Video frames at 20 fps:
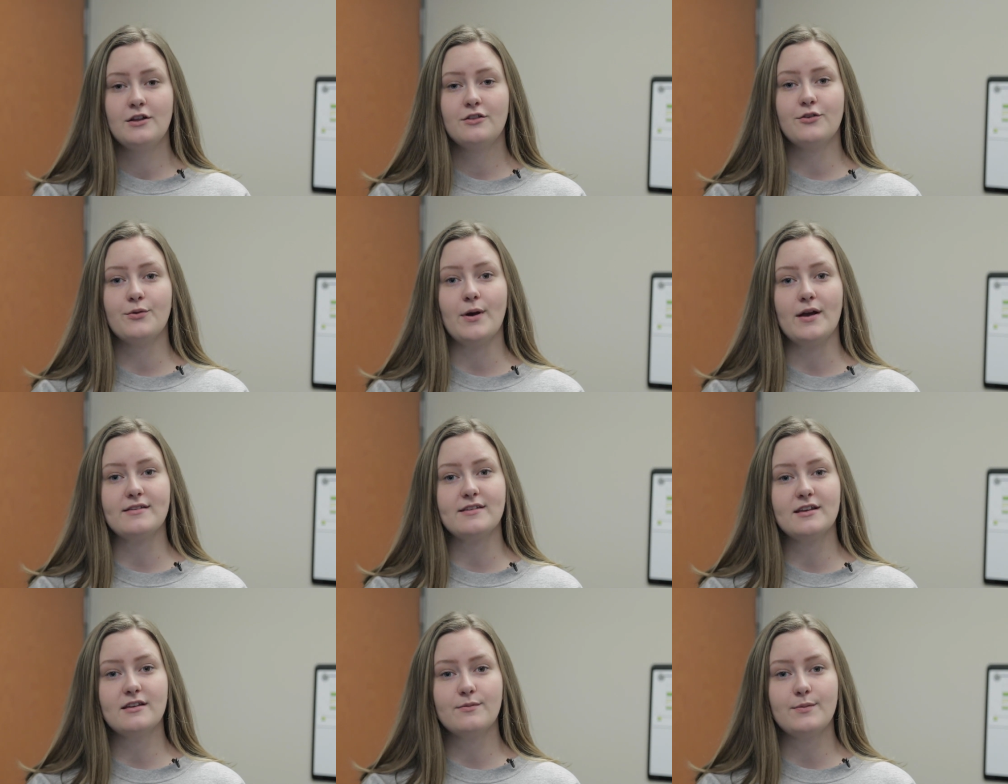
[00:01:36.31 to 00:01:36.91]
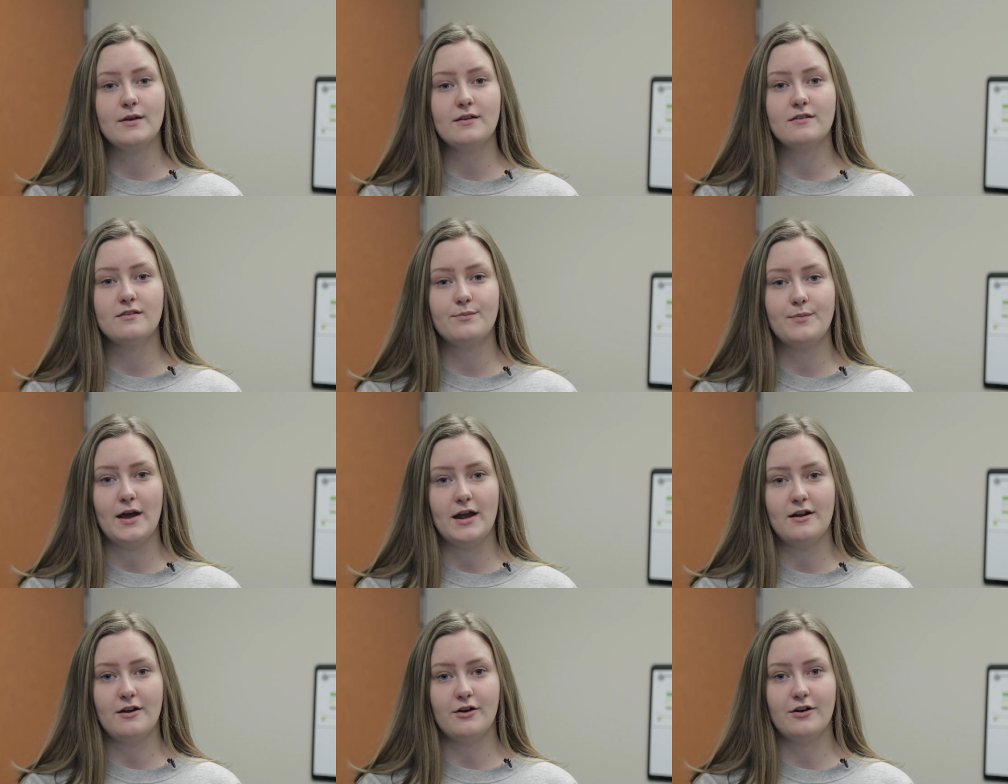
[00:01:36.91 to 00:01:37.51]
The resting space
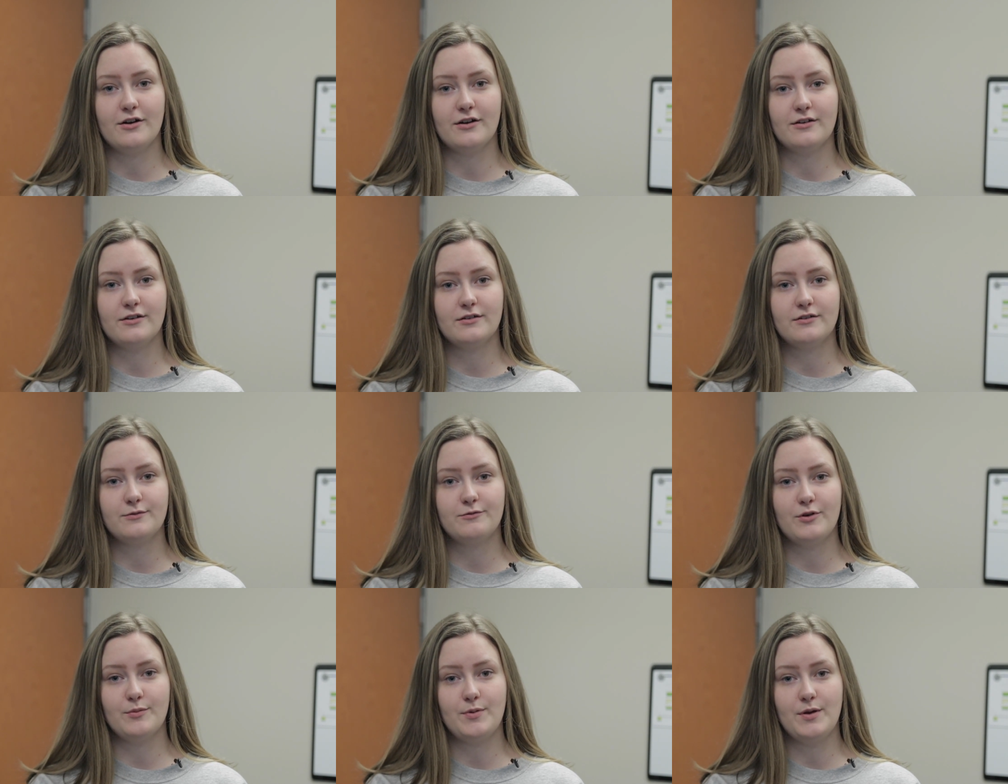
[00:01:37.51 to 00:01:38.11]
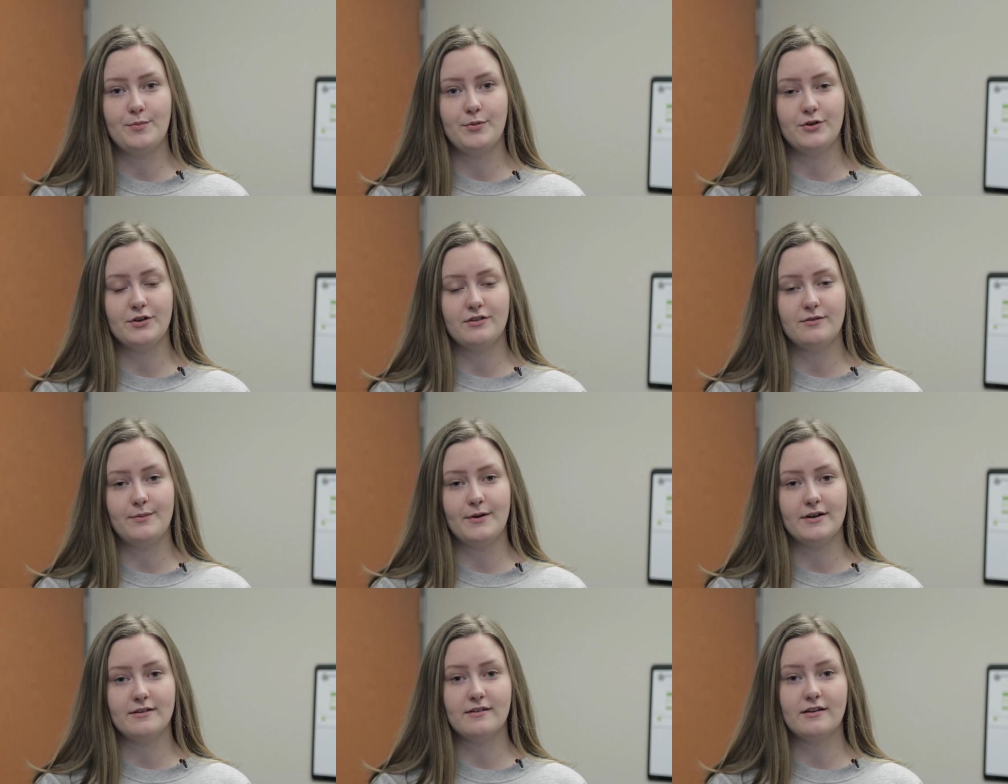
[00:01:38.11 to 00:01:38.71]
bed are for people
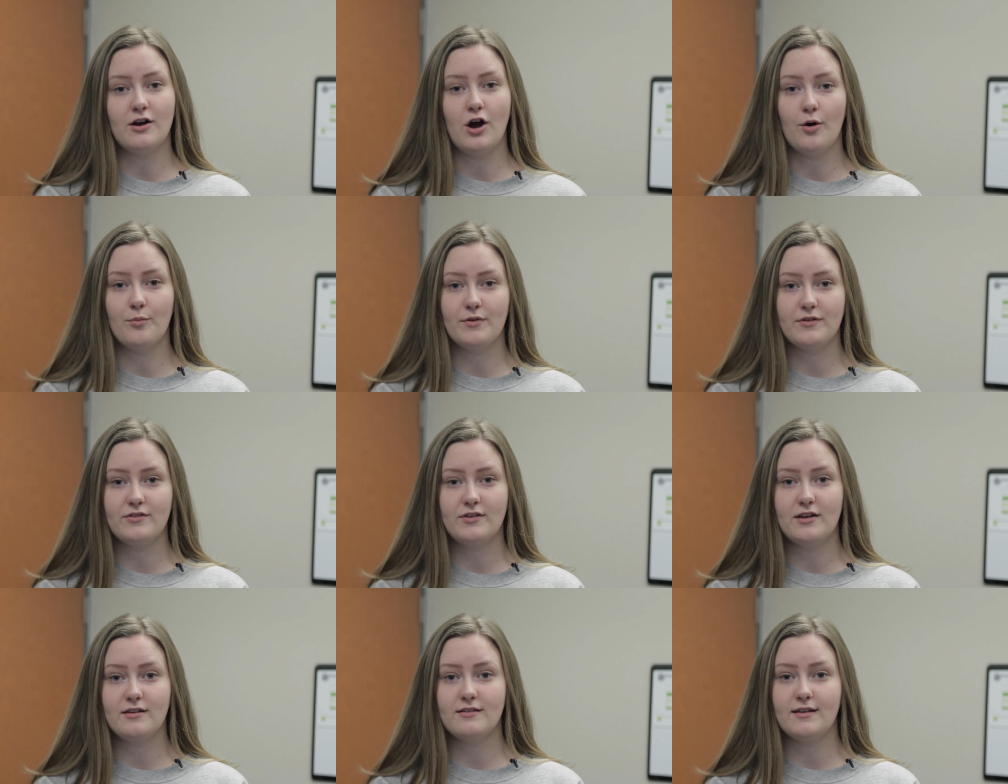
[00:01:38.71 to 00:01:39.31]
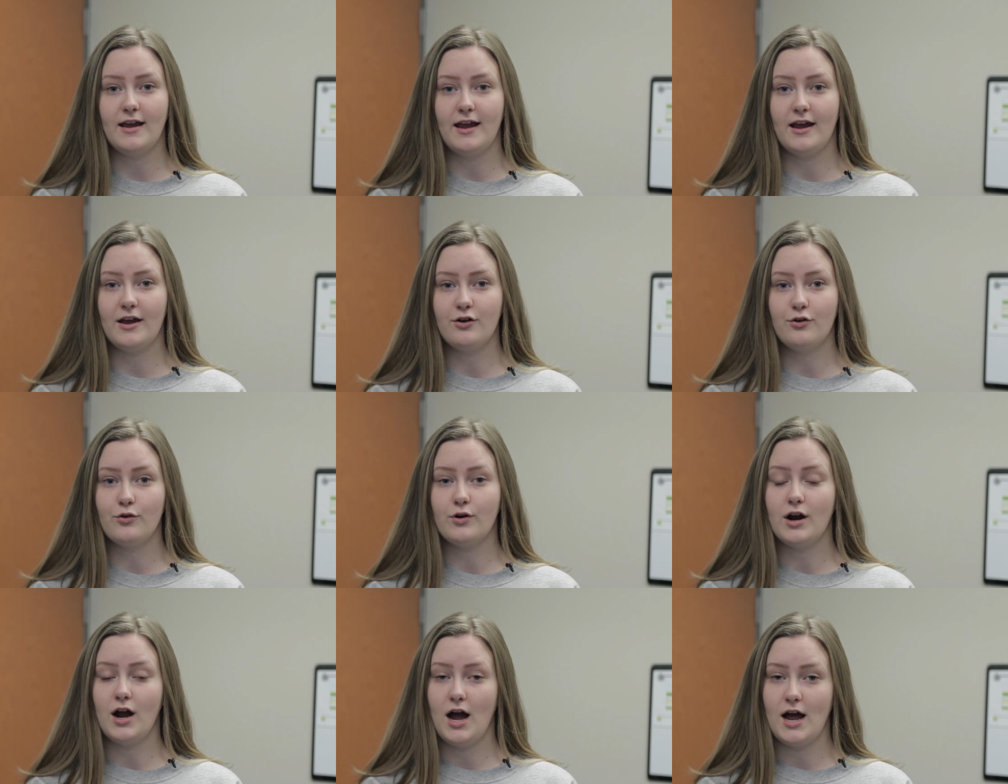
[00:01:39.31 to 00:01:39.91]
experiencing homelessness
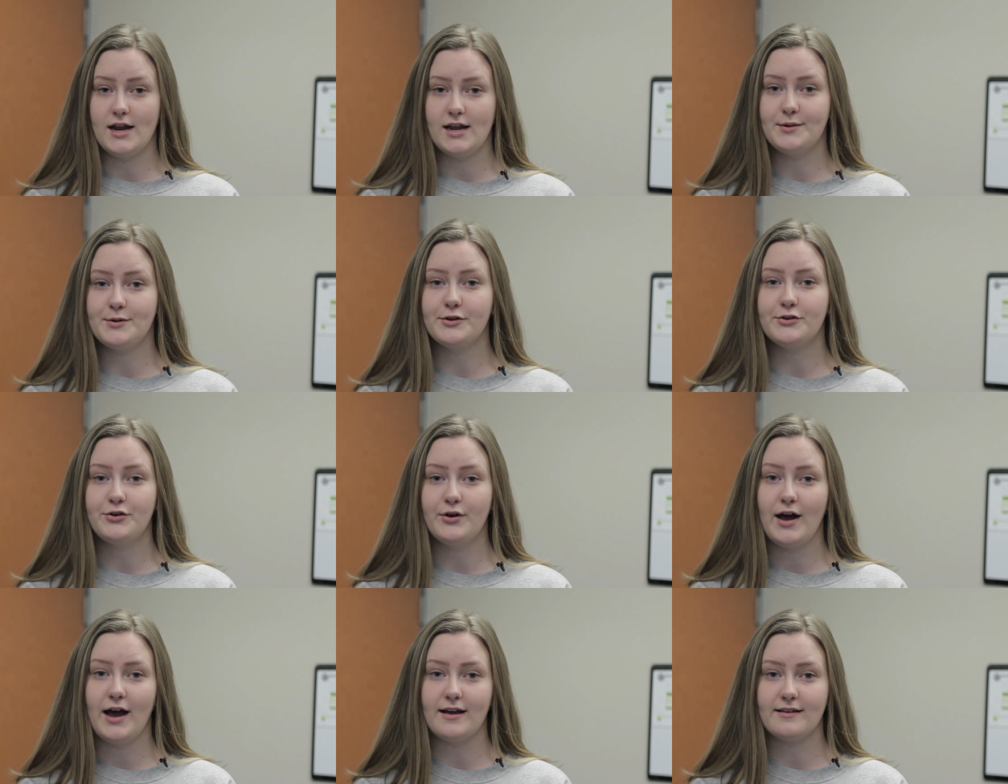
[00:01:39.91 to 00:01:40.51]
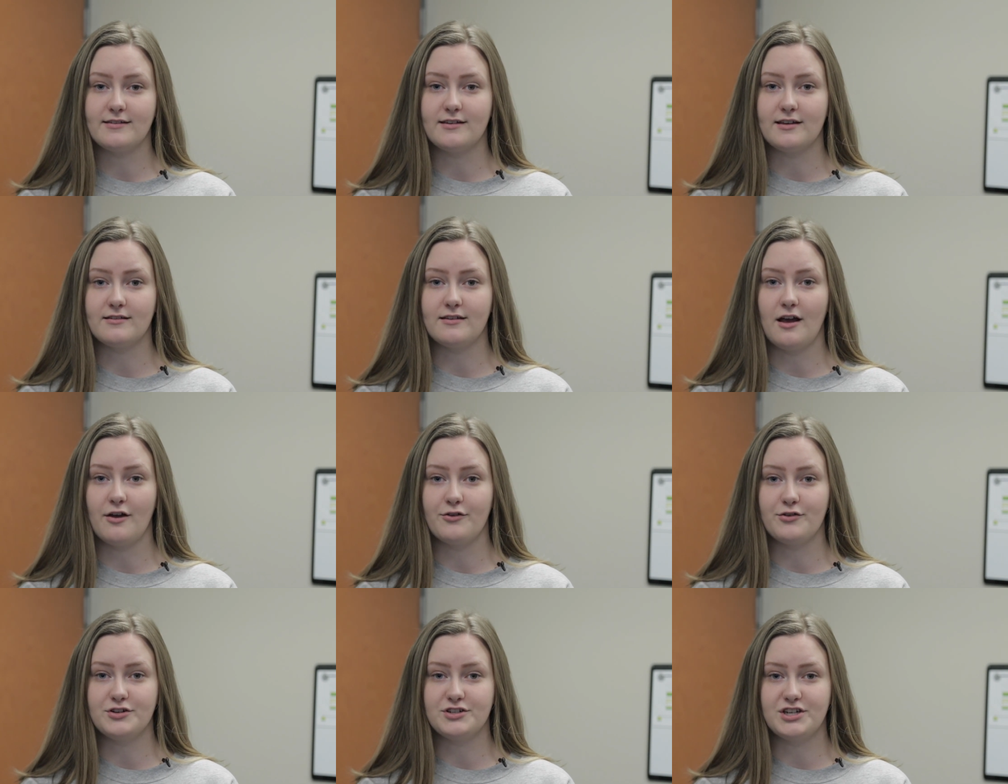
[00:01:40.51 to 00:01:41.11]
and or unable to access
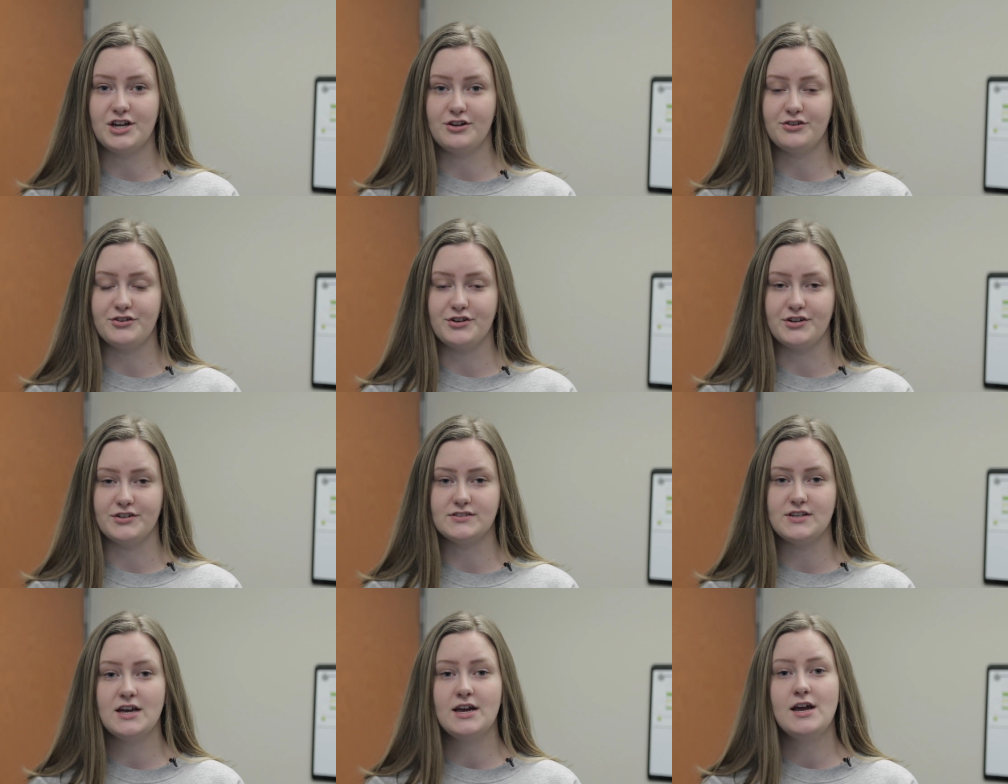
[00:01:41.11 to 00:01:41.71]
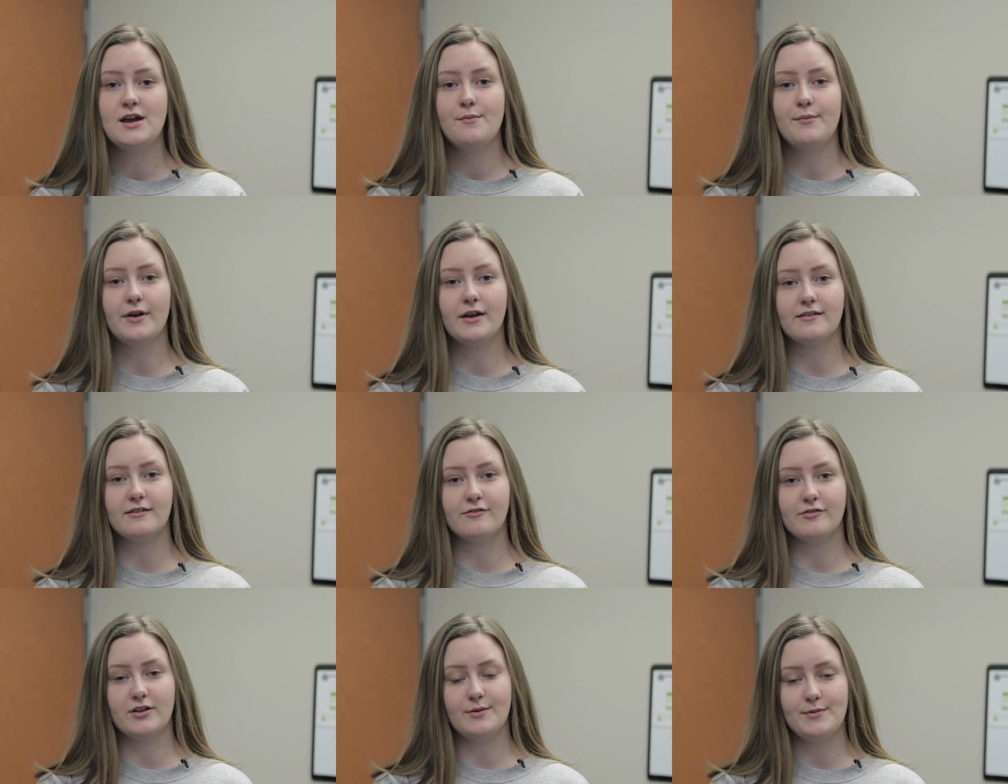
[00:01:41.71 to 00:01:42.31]
other shelters
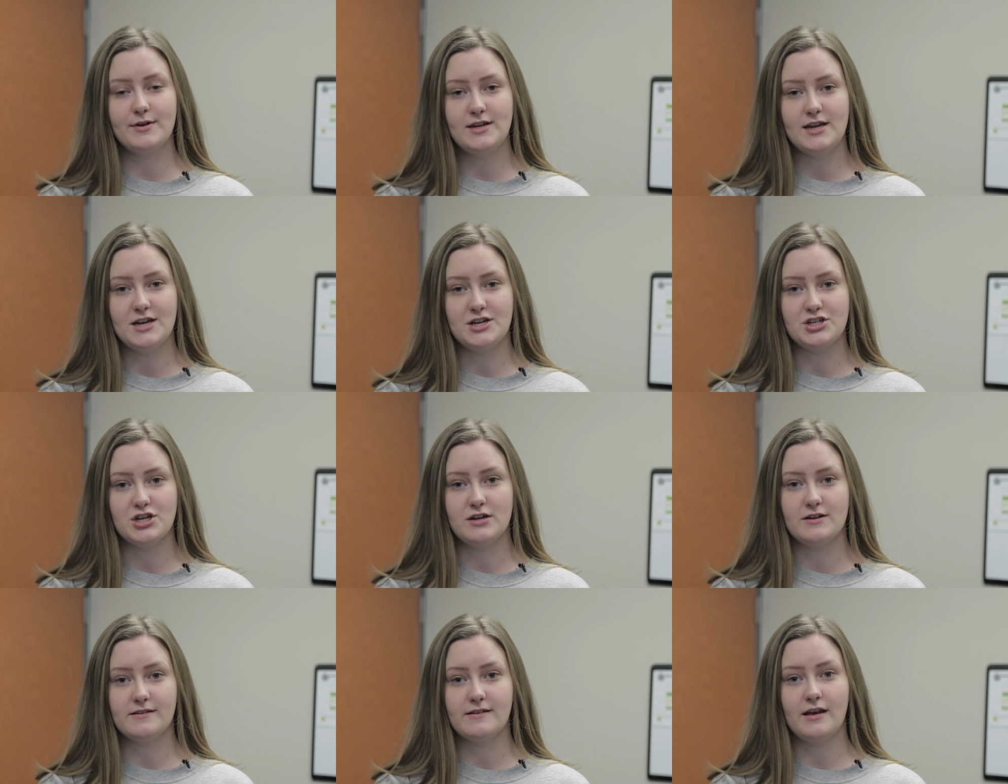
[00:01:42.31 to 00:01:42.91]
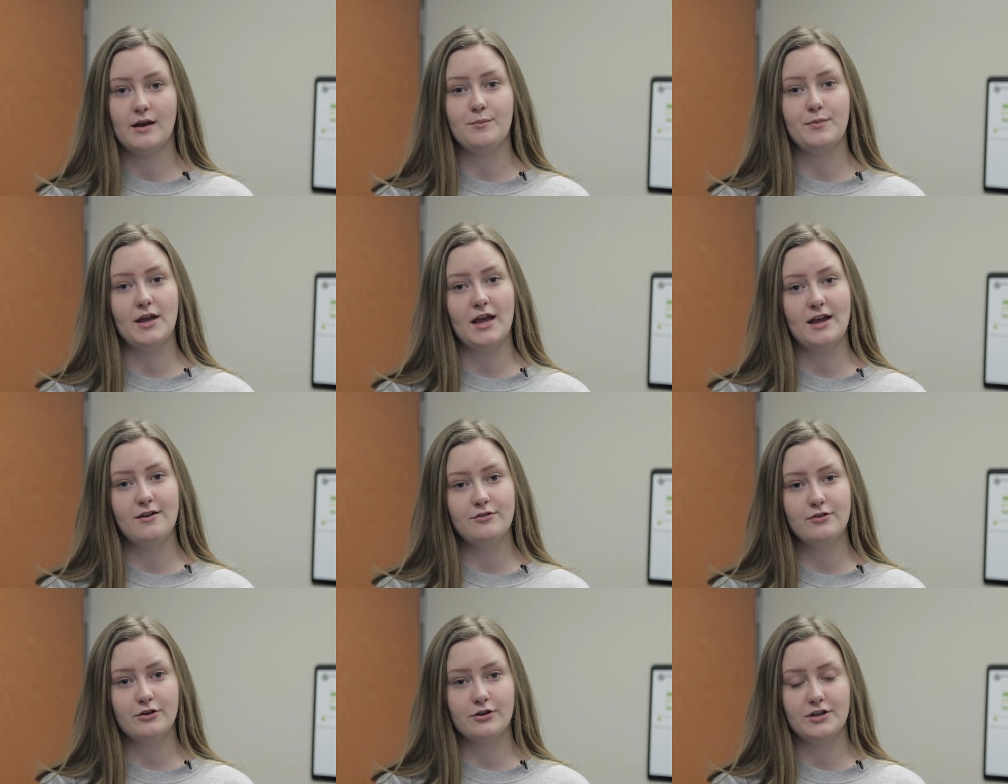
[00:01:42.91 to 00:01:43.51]
because of limitations and
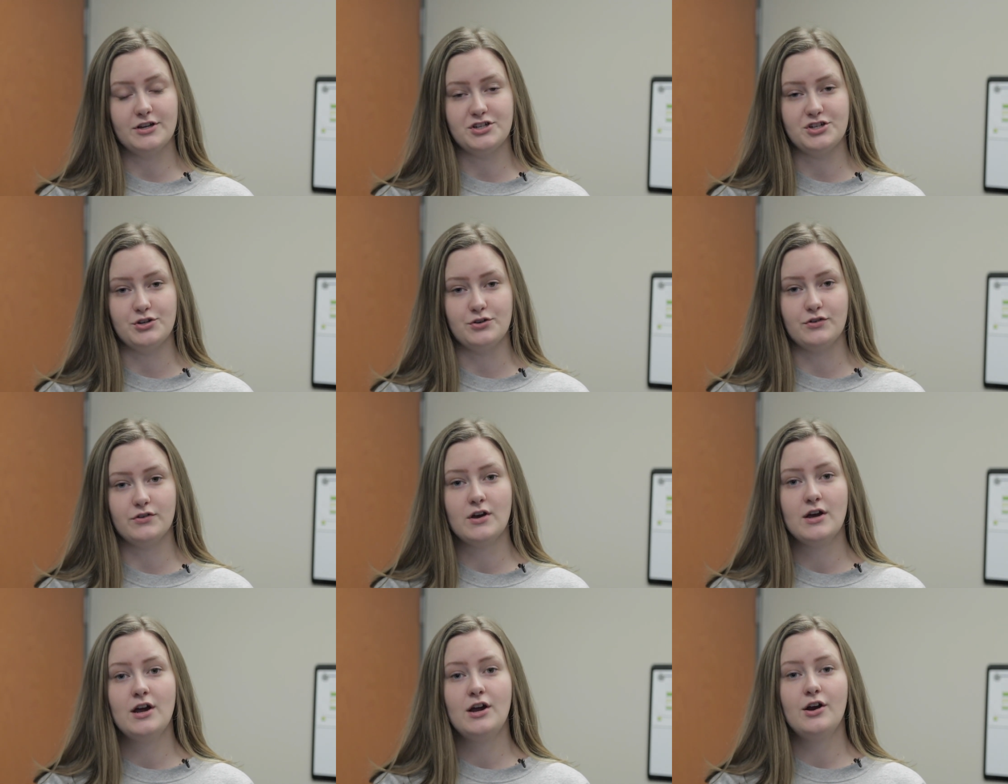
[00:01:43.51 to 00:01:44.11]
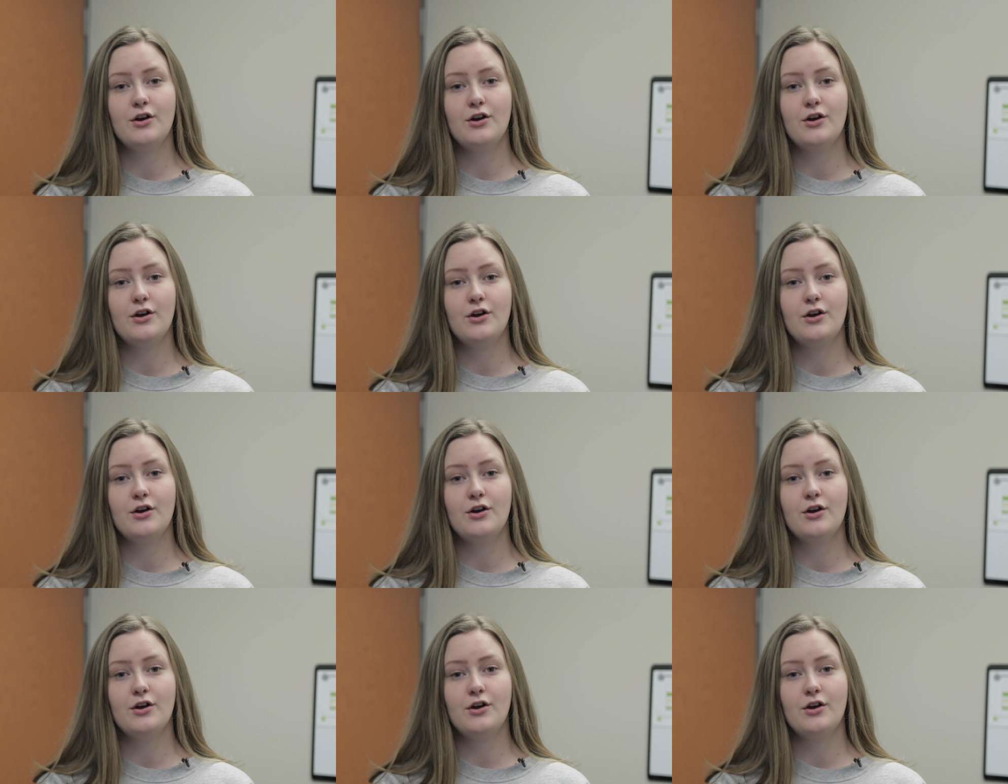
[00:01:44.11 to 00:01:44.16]
behavioral issues